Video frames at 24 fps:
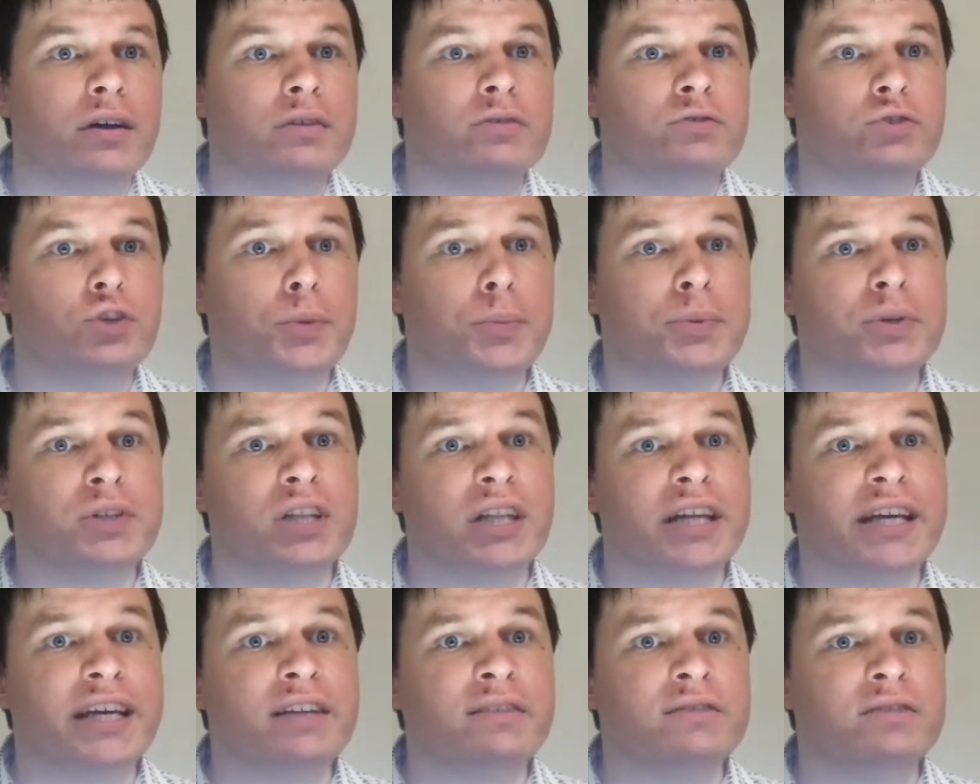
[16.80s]

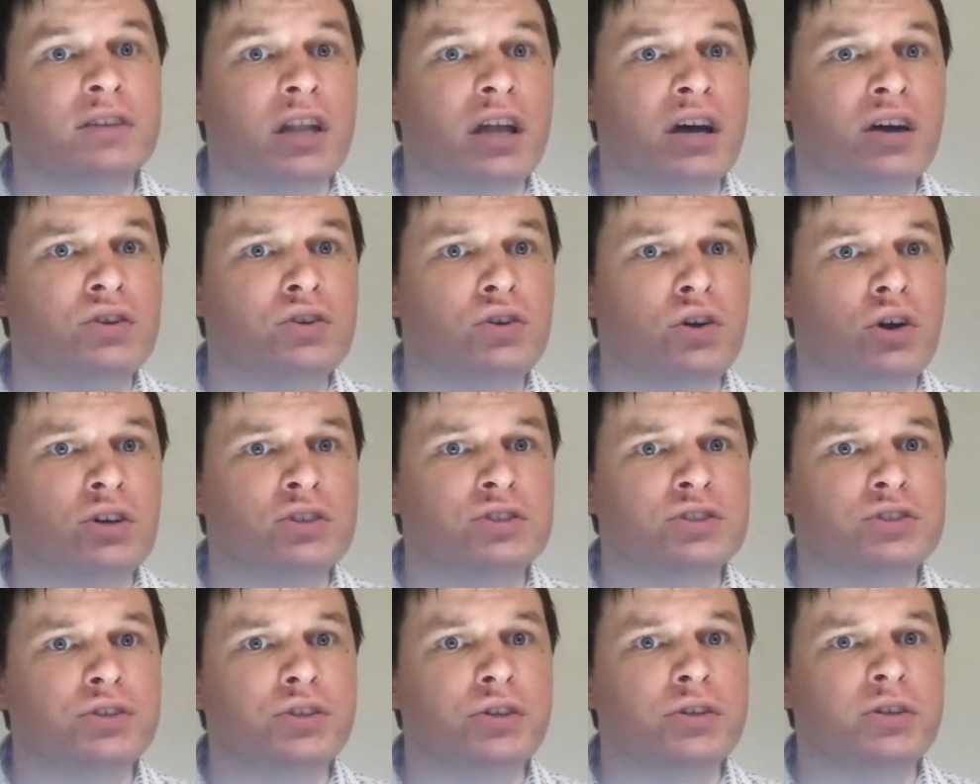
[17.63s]
Typically, the low
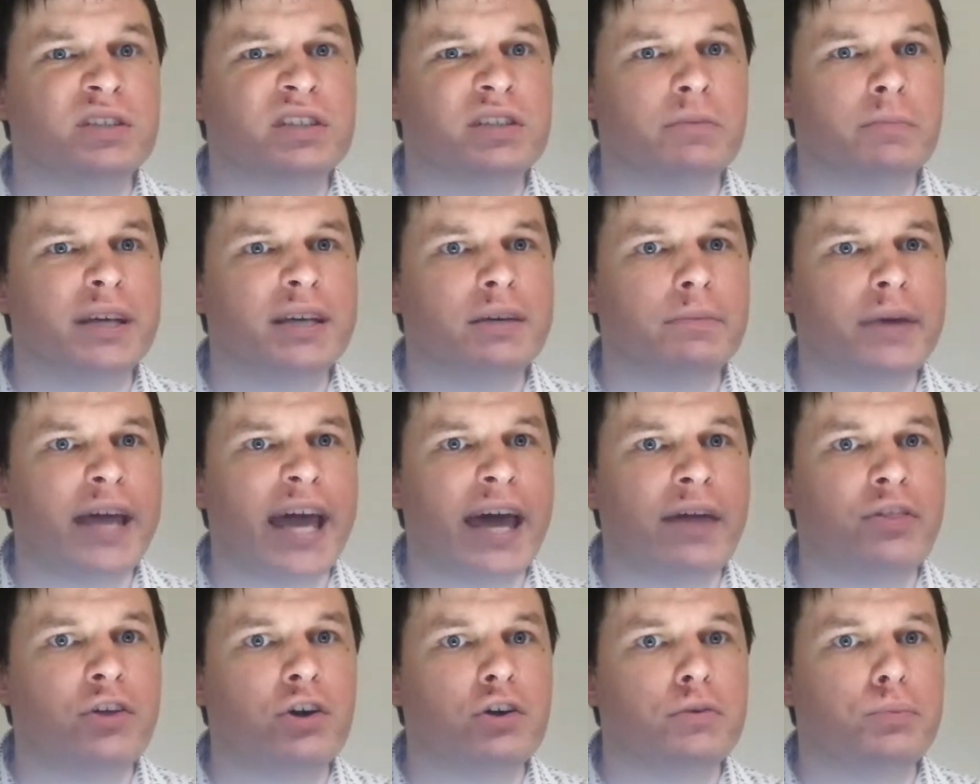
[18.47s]
cost units emit
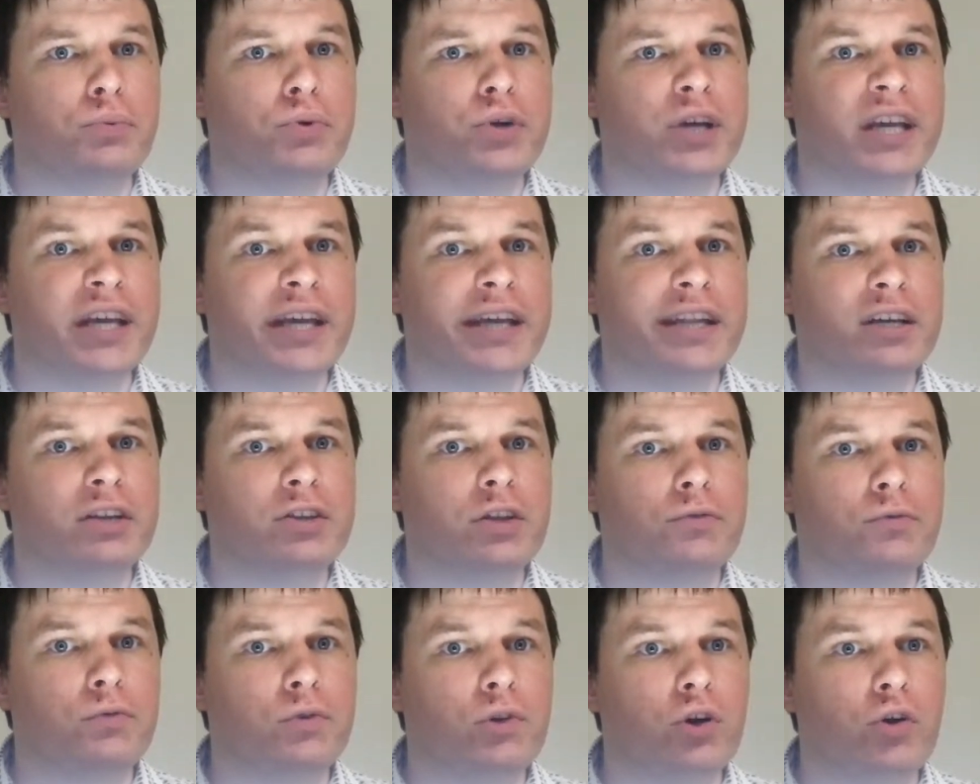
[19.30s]
cathode preheating of the
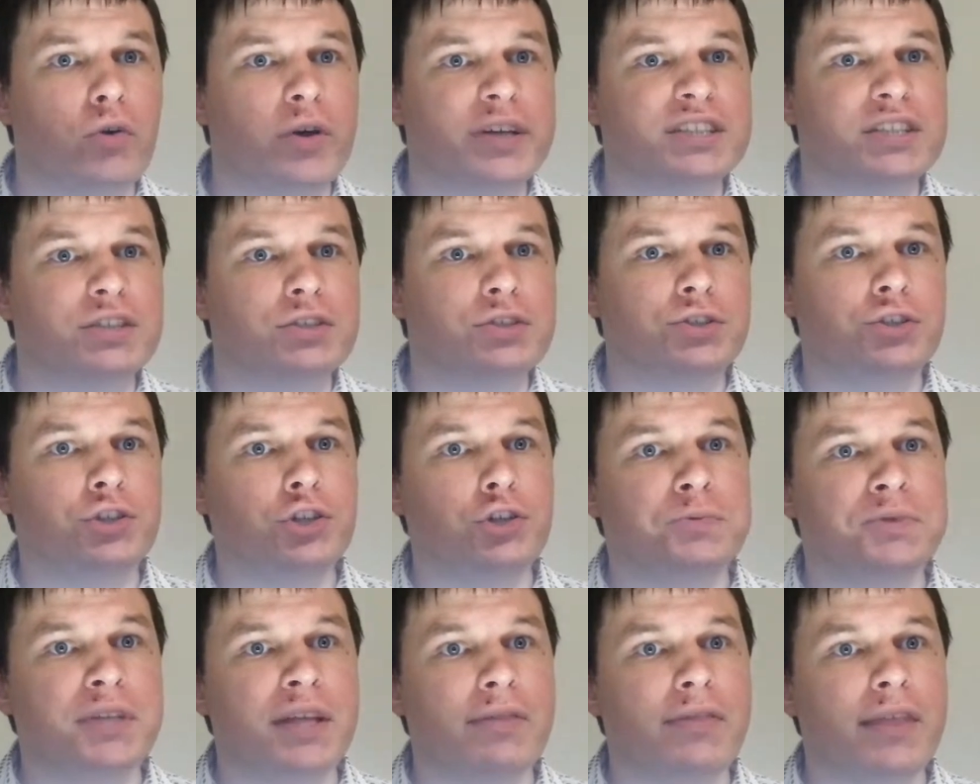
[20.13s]
fluorescent
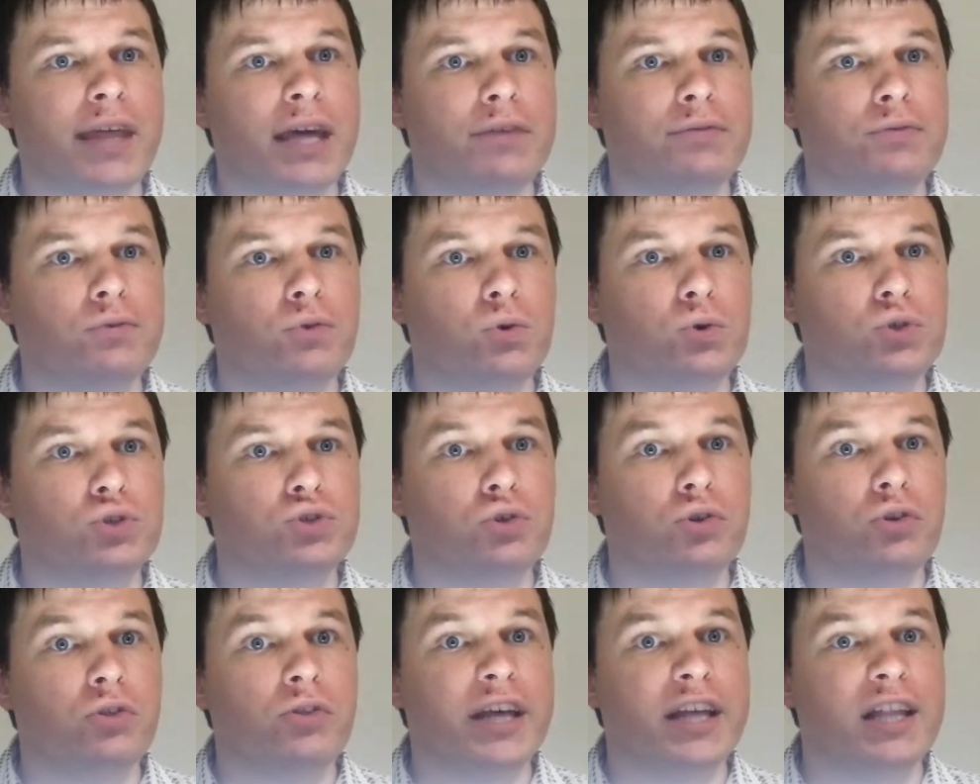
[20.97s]
tubes and therefore
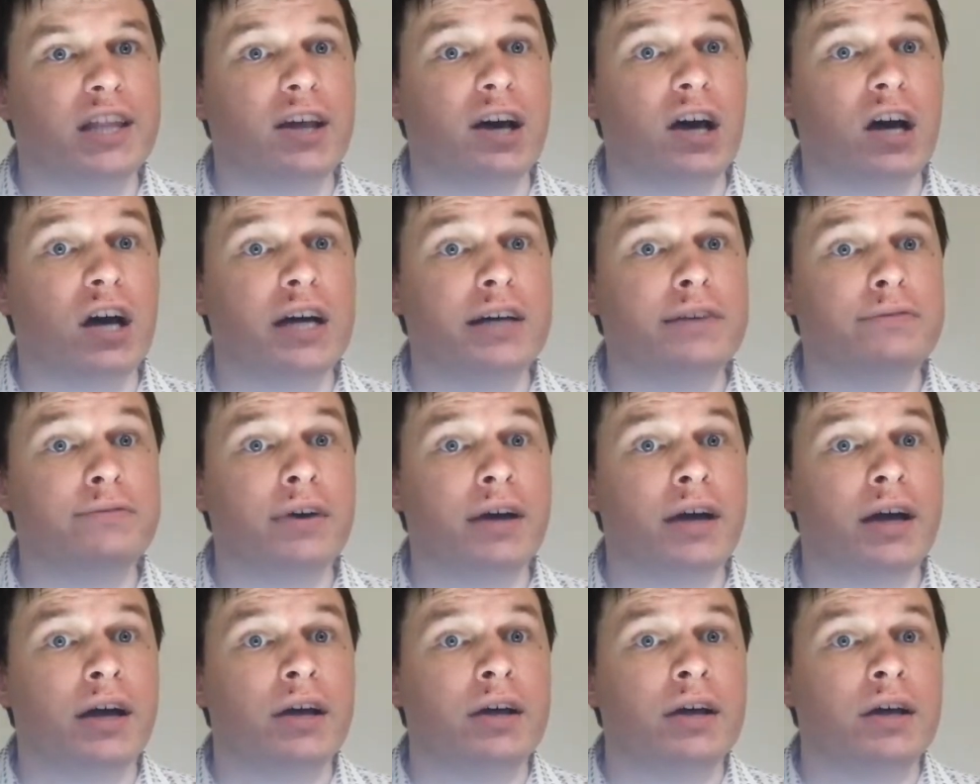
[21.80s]
shorten their life,
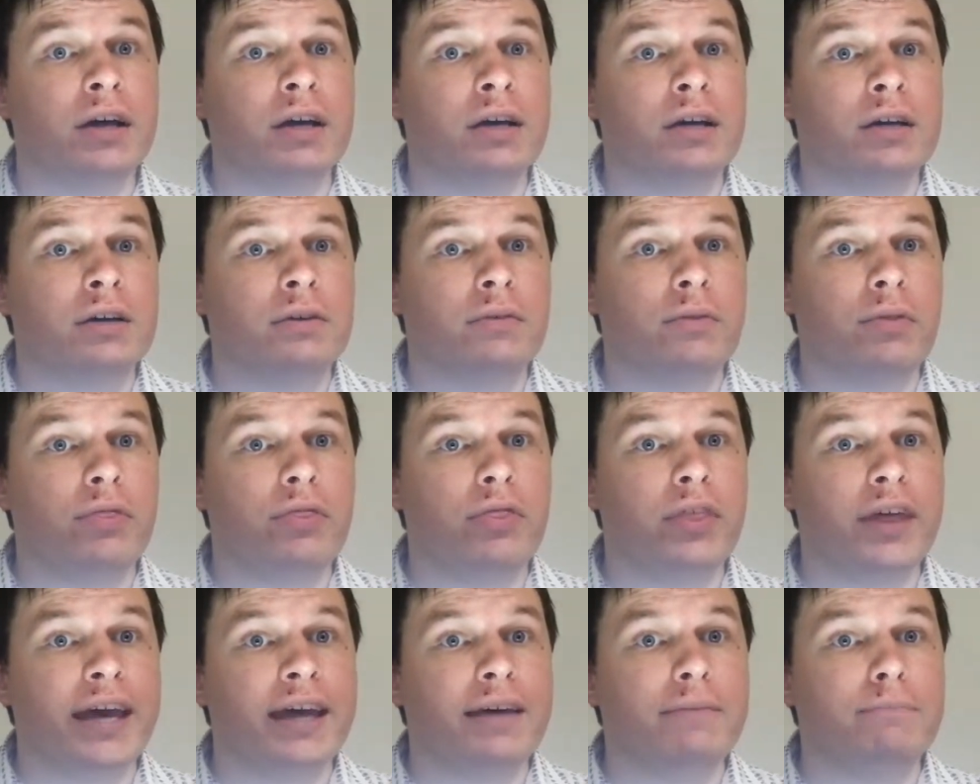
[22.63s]

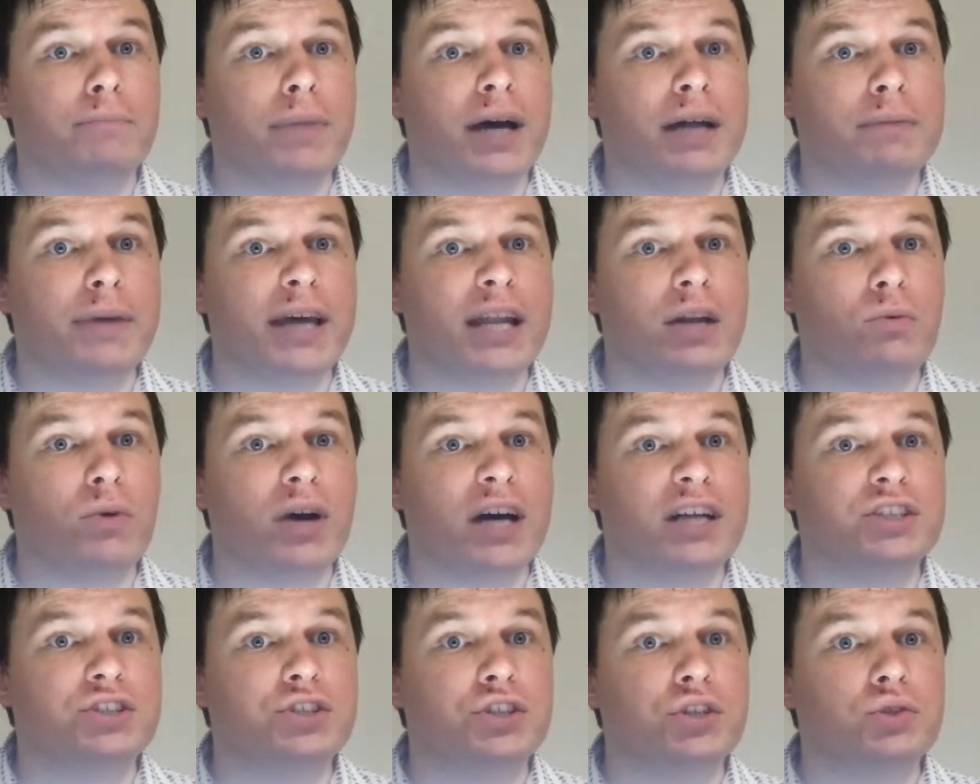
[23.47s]
but better
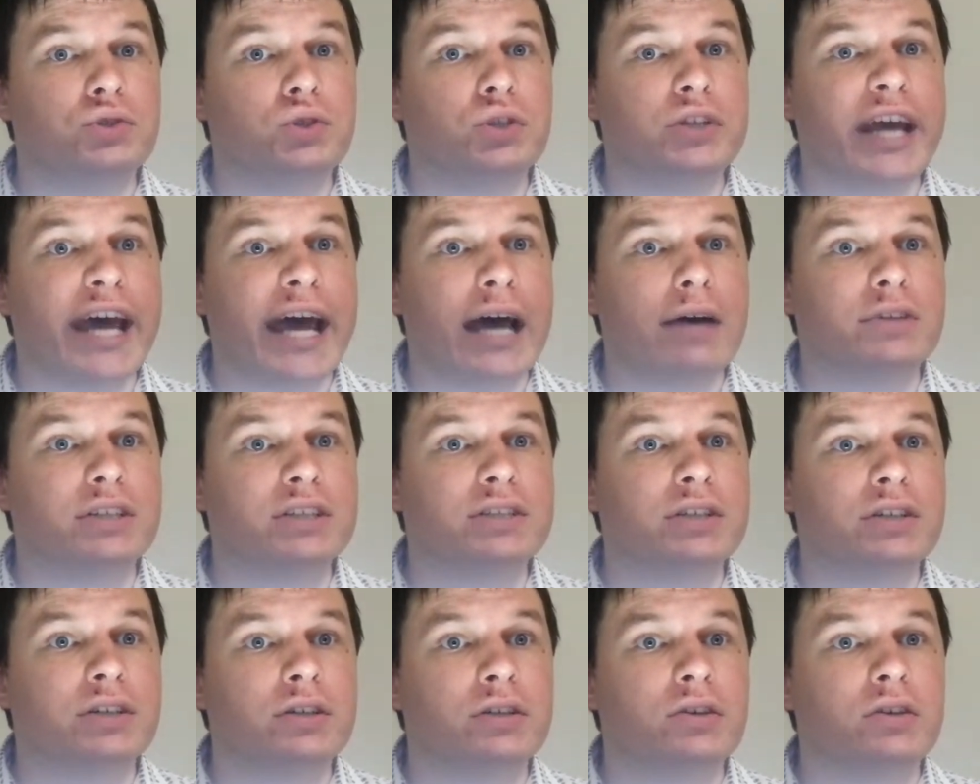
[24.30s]
ones usually have it.